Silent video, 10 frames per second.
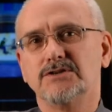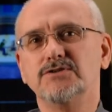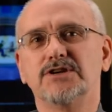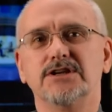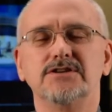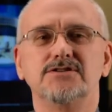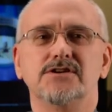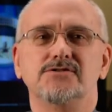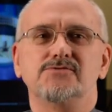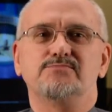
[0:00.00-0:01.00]
You can
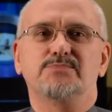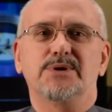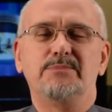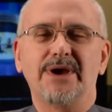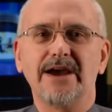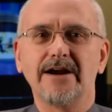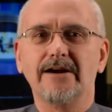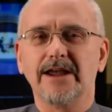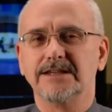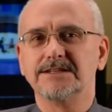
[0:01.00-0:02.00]

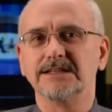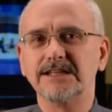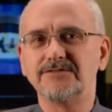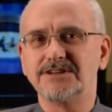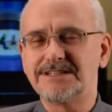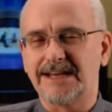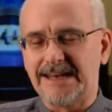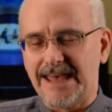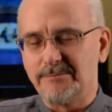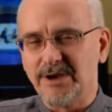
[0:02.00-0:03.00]
prepare and deliver
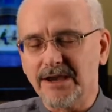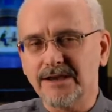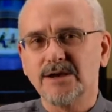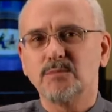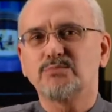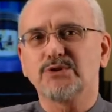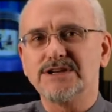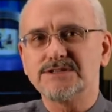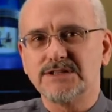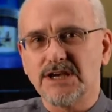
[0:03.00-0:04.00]
dynamic
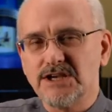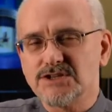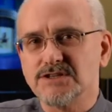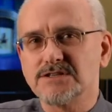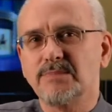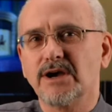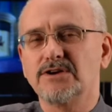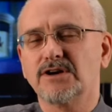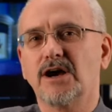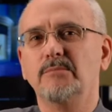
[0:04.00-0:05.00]
presentations
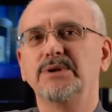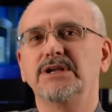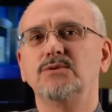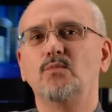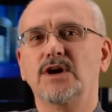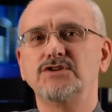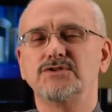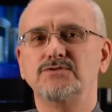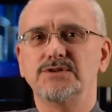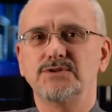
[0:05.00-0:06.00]
about your company and
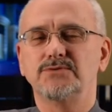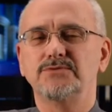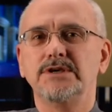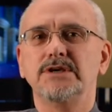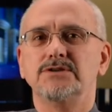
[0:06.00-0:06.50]
what you do.